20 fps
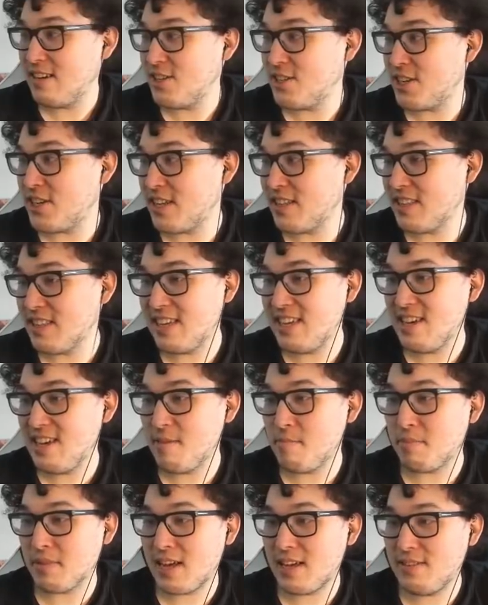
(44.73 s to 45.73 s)
Shen Li, a
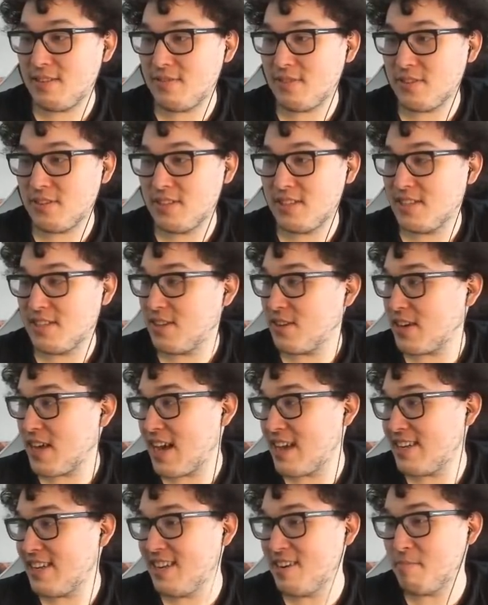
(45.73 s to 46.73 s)
blindfold? Okay,
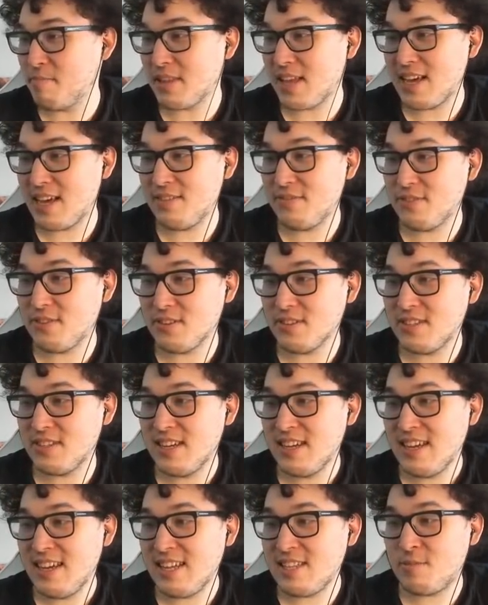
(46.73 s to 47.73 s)
I need a blindfold.
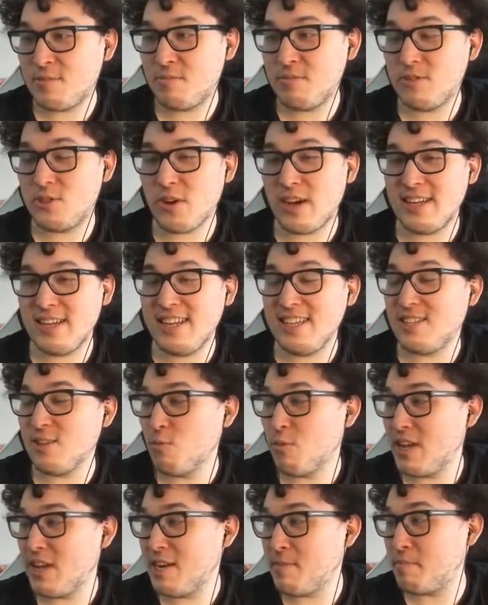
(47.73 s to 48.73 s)
It's so I need to
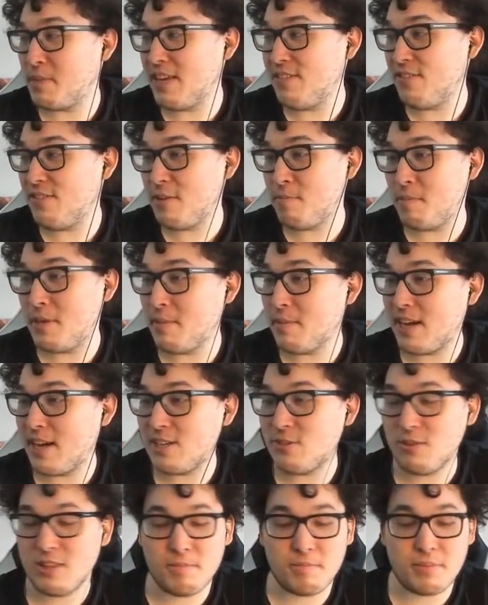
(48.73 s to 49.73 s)
win a PvP match with a